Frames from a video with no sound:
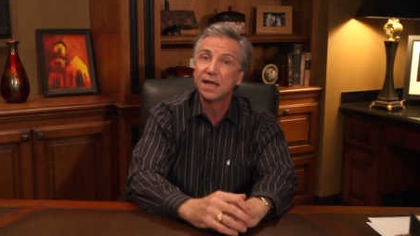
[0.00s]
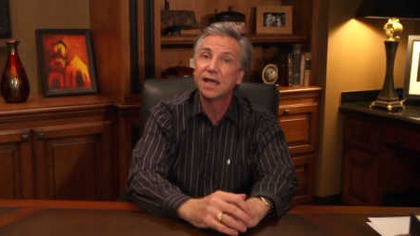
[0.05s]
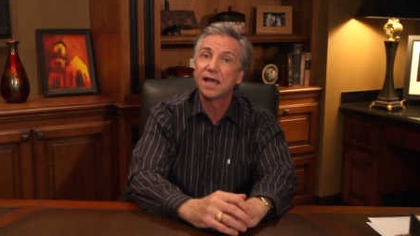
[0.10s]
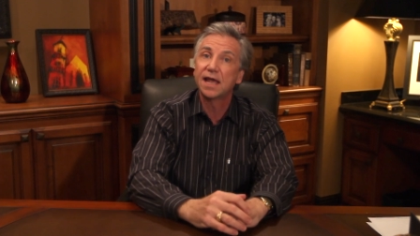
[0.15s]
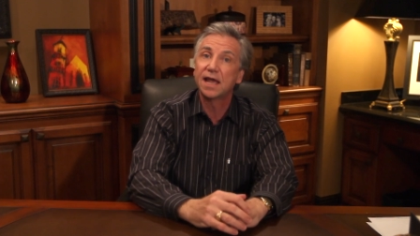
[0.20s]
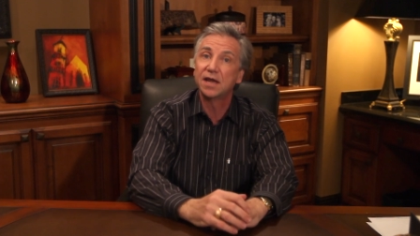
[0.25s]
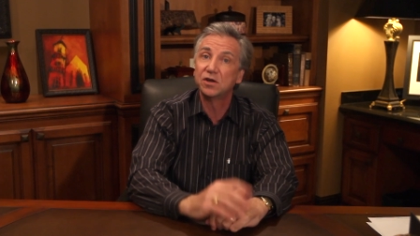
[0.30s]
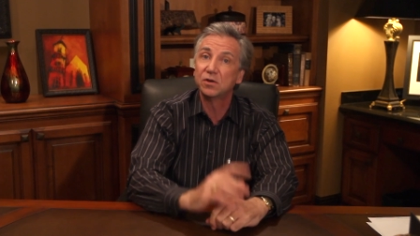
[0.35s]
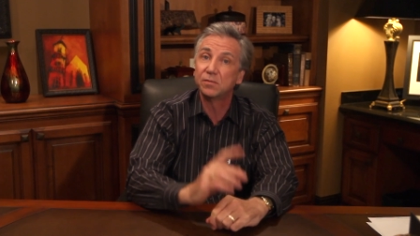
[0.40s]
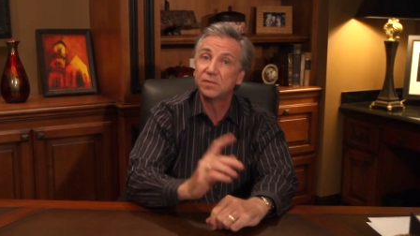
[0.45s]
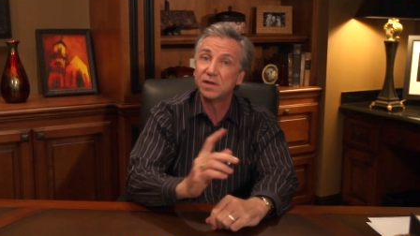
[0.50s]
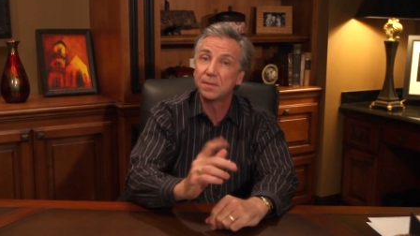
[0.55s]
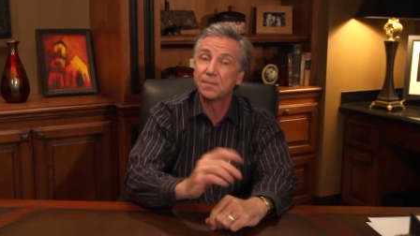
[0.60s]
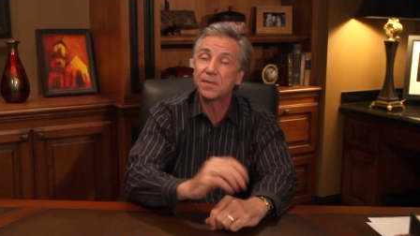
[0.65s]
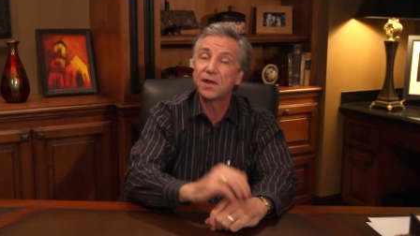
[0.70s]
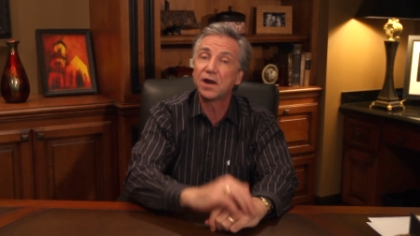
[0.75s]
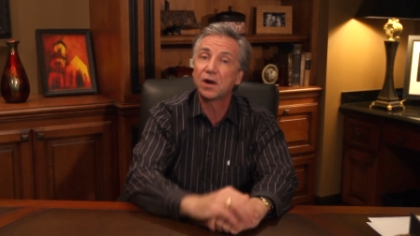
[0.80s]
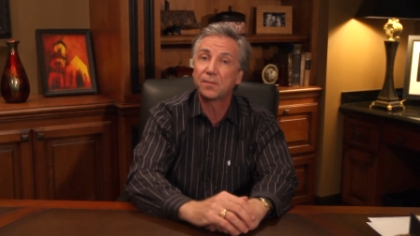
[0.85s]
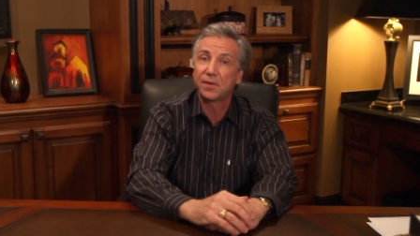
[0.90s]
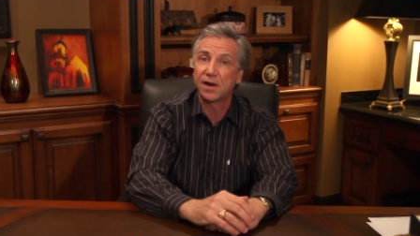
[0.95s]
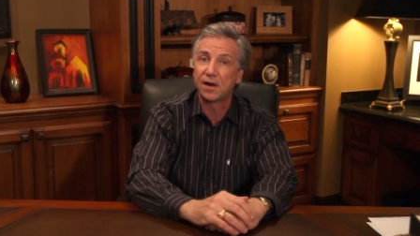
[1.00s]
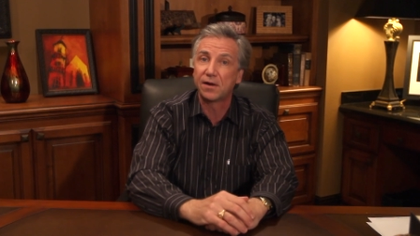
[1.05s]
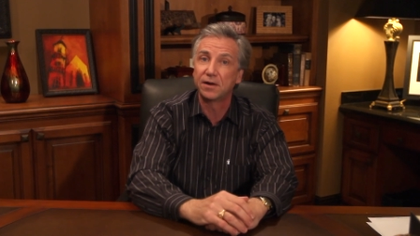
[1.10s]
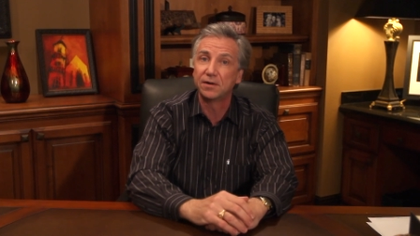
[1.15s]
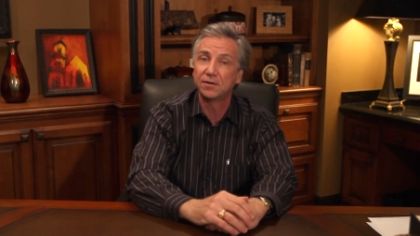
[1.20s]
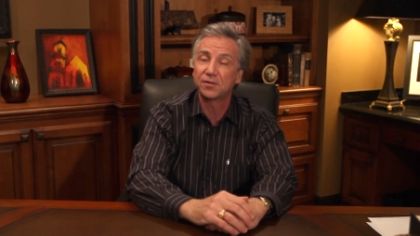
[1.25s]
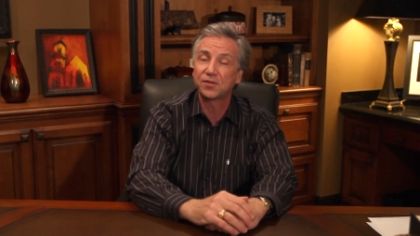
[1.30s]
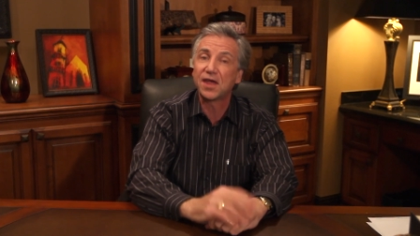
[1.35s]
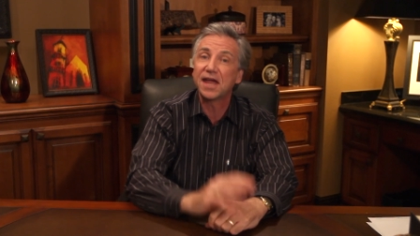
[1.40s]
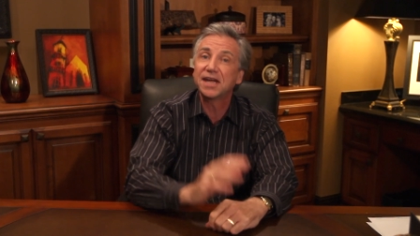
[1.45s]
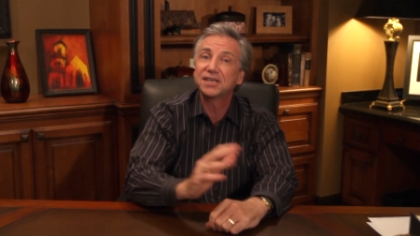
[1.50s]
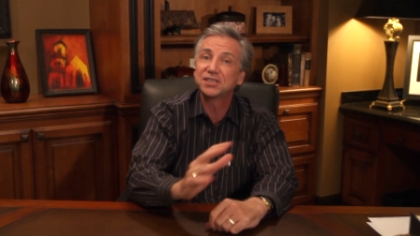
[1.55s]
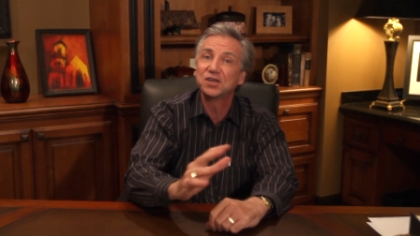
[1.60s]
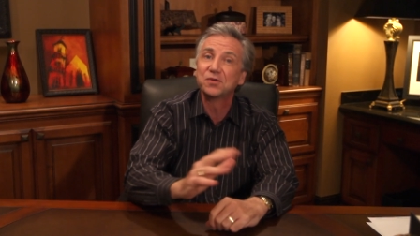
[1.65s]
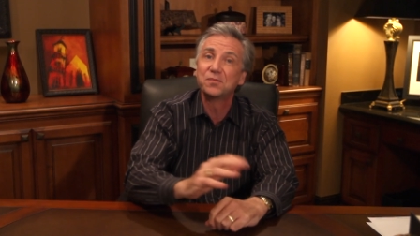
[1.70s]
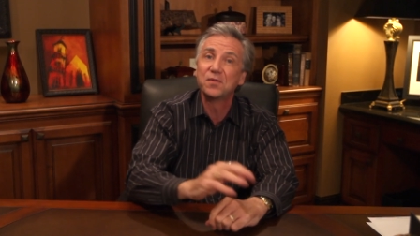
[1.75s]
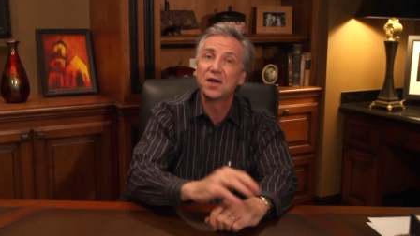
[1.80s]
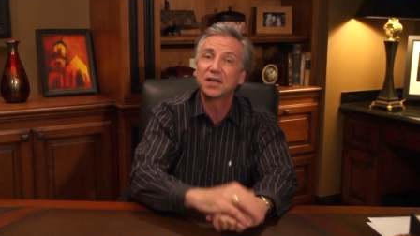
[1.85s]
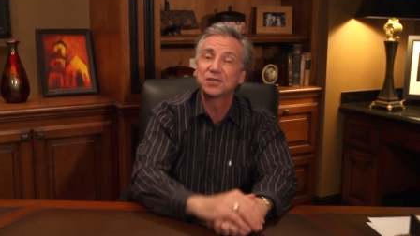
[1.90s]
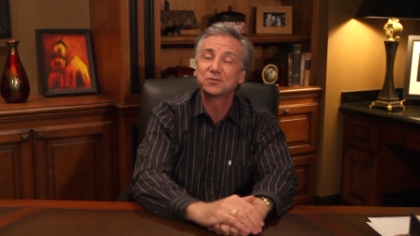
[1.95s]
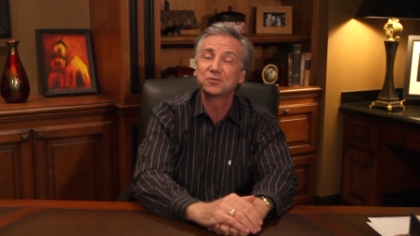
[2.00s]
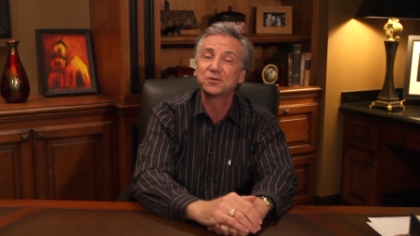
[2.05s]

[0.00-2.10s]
and you'll be a better parent. Thanks so much.